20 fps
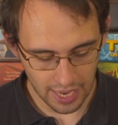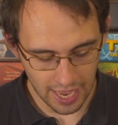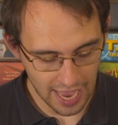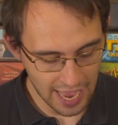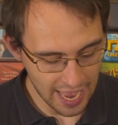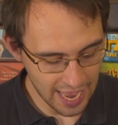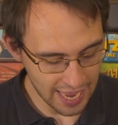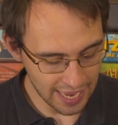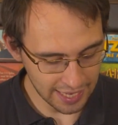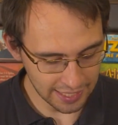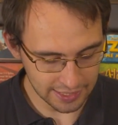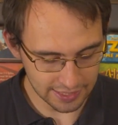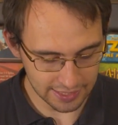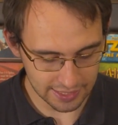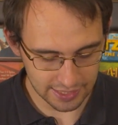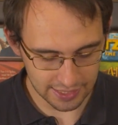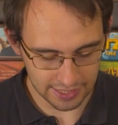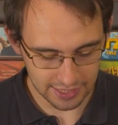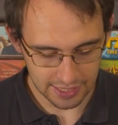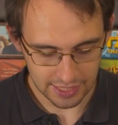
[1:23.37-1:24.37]
and
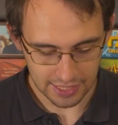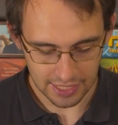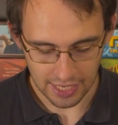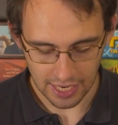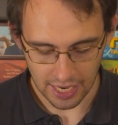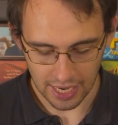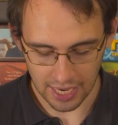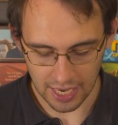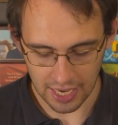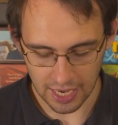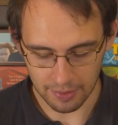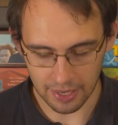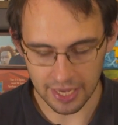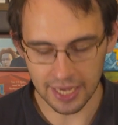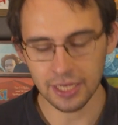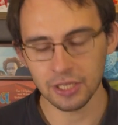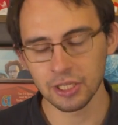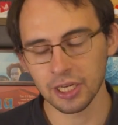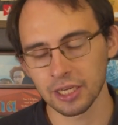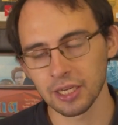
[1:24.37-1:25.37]

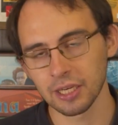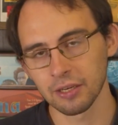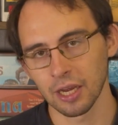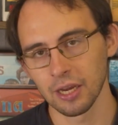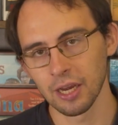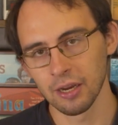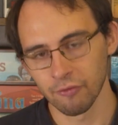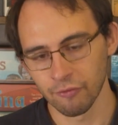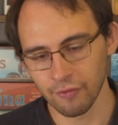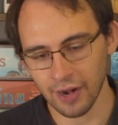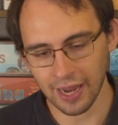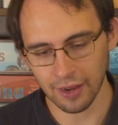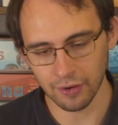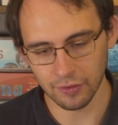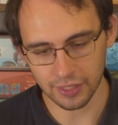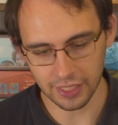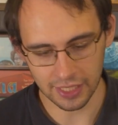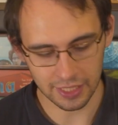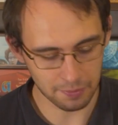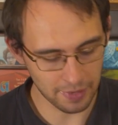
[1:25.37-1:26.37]
each
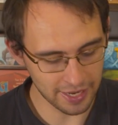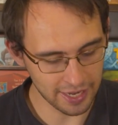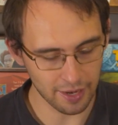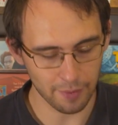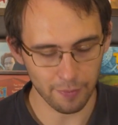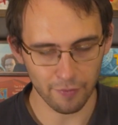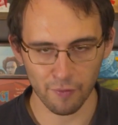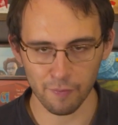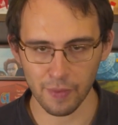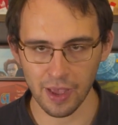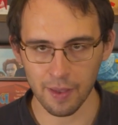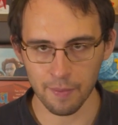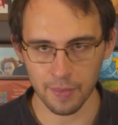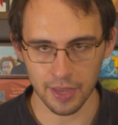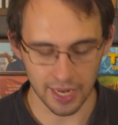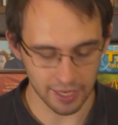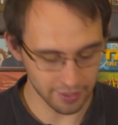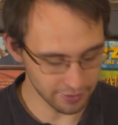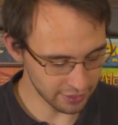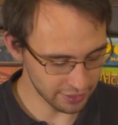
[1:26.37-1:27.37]
round is made up of about a
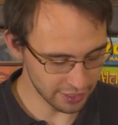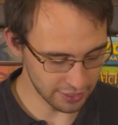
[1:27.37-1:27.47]
minute.